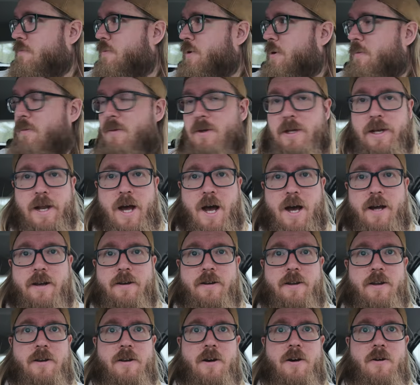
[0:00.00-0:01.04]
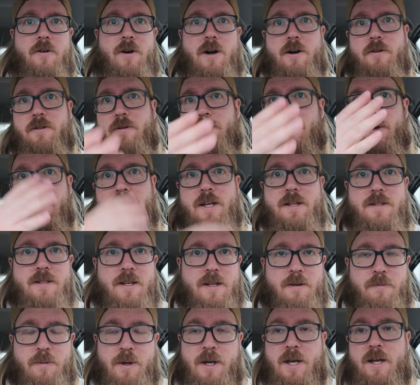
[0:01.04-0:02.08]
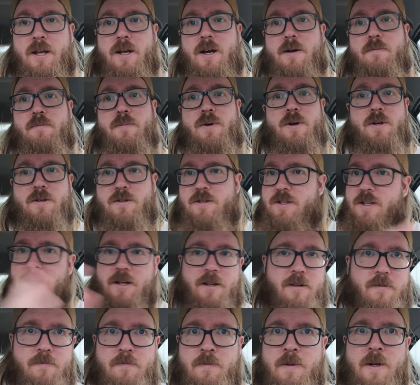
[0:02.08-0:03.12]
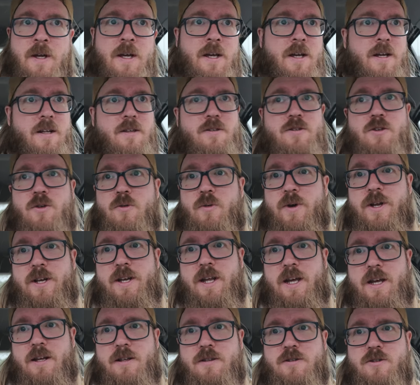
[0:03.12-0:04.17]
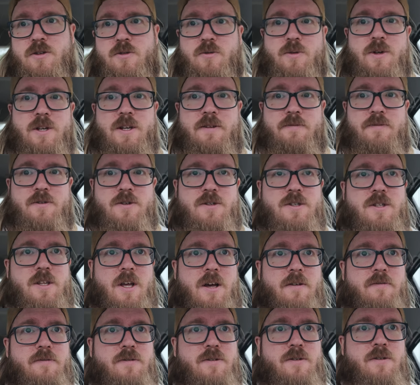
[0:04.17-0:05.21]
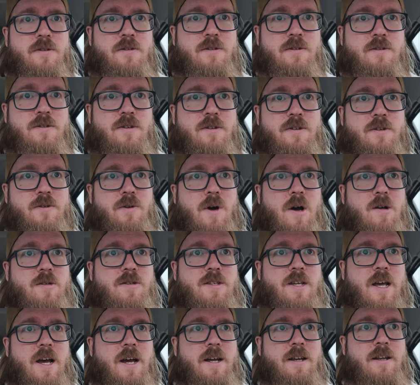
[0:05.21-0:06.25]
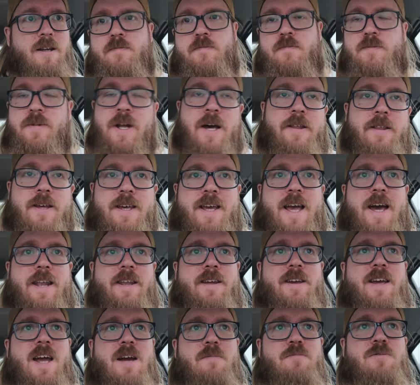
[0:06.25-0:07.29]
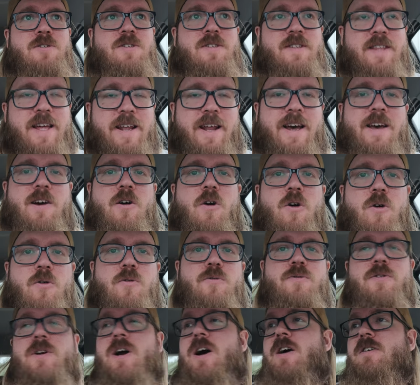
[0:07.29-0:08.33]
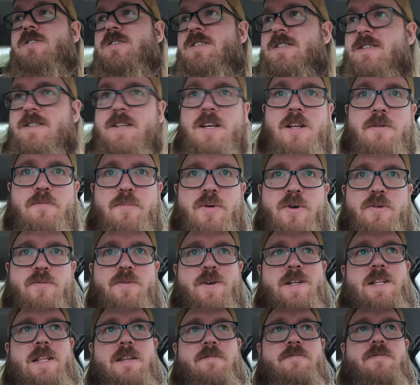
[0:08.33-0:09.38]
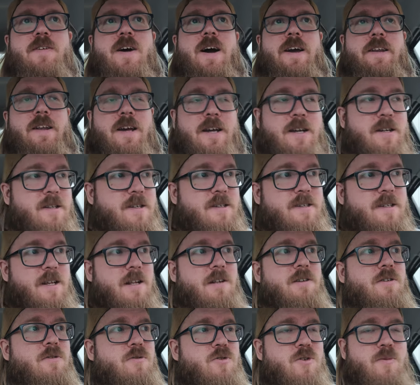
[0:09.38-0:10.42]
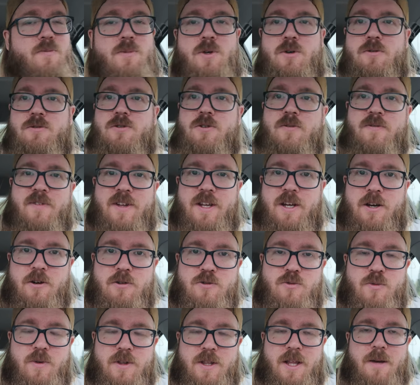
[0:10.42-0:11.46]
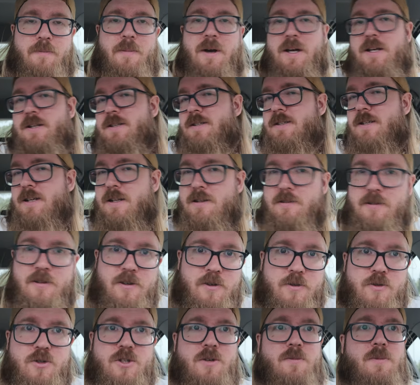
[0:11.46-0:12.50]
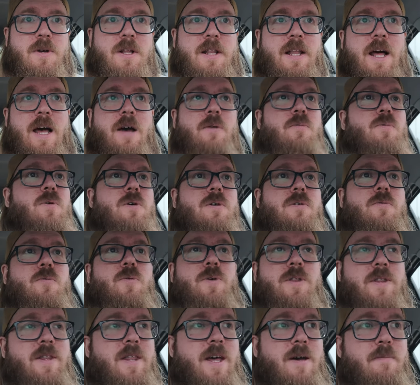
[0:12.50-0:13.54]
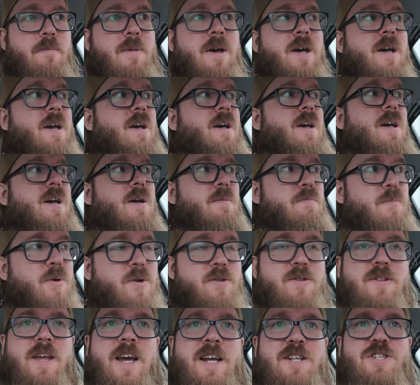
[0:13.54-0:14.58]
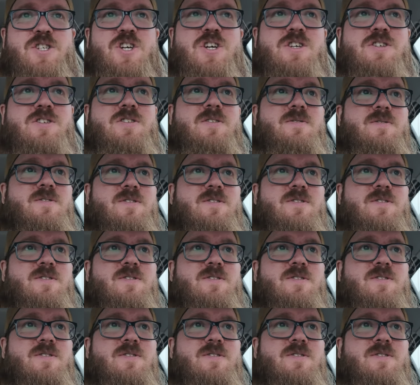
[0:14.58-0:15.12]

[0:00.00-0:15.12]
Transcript: probably not. Don't know how the mic is gonna pick it up, but still, too windy for stuff. to do outside. Now the Canon cameras that I own are still perfectly fine. I could still do some YouTube videos with them. I could still do some client work with them, but they just